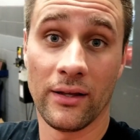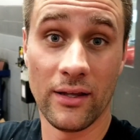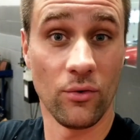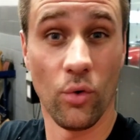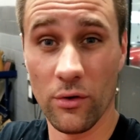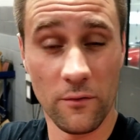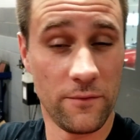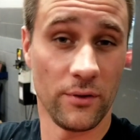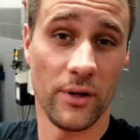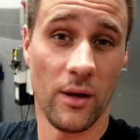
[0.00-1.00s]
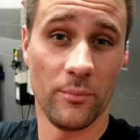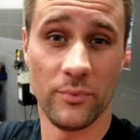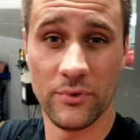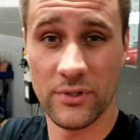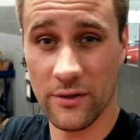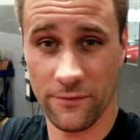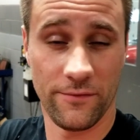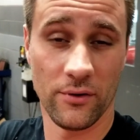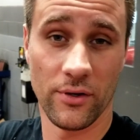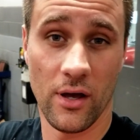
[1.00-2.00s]
get oil filled up, diff
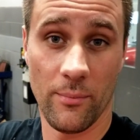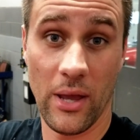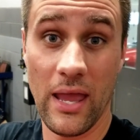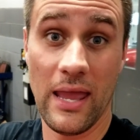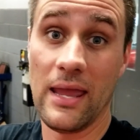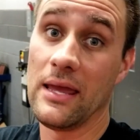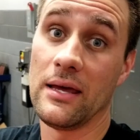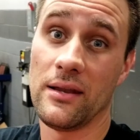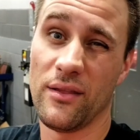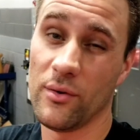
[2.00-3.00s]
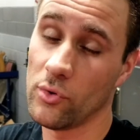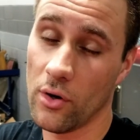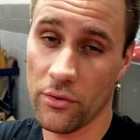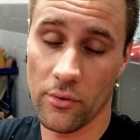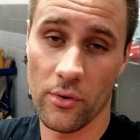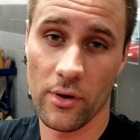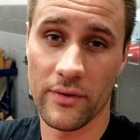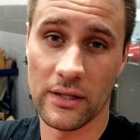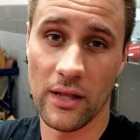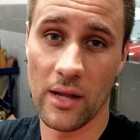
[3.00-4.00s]
filled up, and then we'll go throw it on
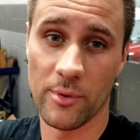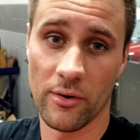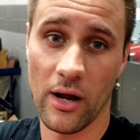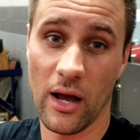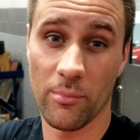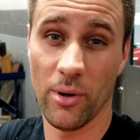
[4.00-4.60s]
the alignment rack.